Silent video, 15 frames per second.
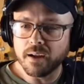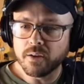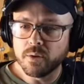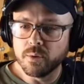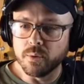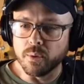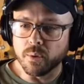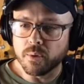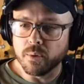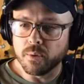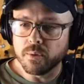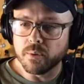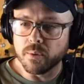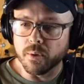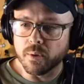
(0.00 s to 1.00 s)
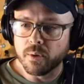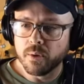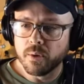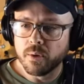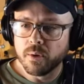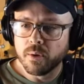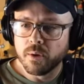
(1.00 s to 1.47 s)
Cool.
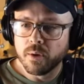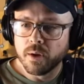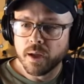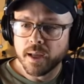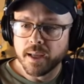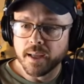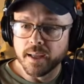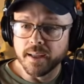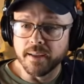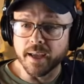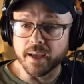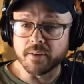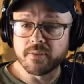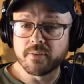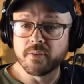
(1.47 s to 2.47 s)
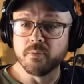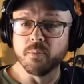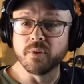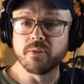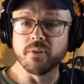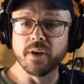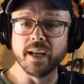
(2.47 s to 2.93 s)
Yes,
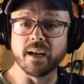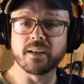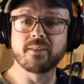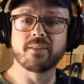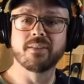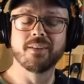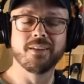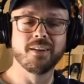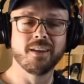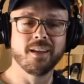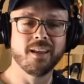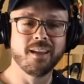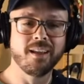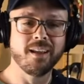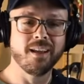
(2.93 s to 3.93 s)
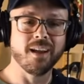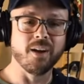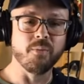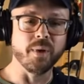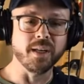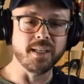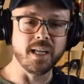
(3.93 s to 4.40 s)
Mr. Hicks.
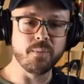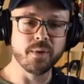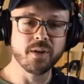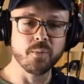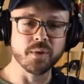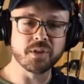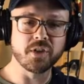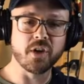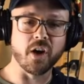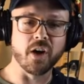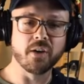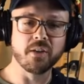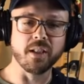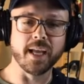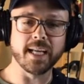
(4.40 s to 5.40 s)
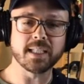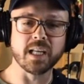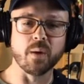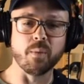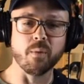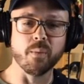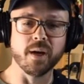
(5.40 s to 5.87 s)
I've been deep into Mr. Carter the last
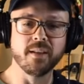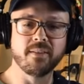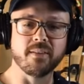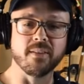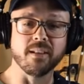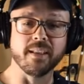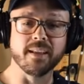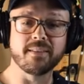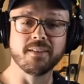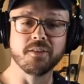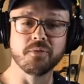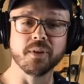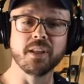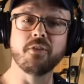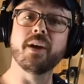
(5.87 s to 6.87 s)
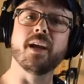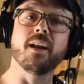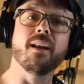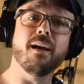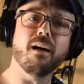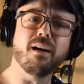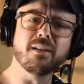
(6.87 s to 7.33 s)
couple months, so the lesson is really
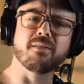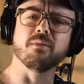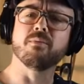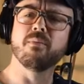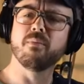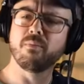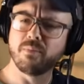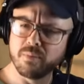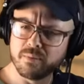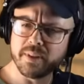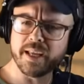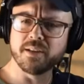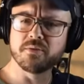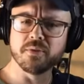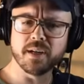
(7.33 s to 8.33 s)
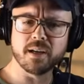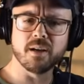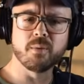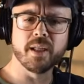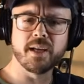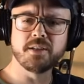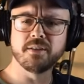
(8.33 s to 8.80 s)
great. Awesome. Thanks, Rick.
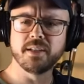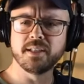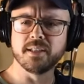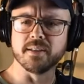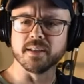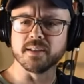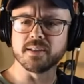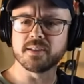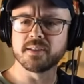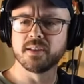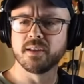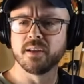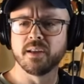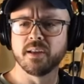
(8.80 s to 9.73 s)
I'm glad you're into this.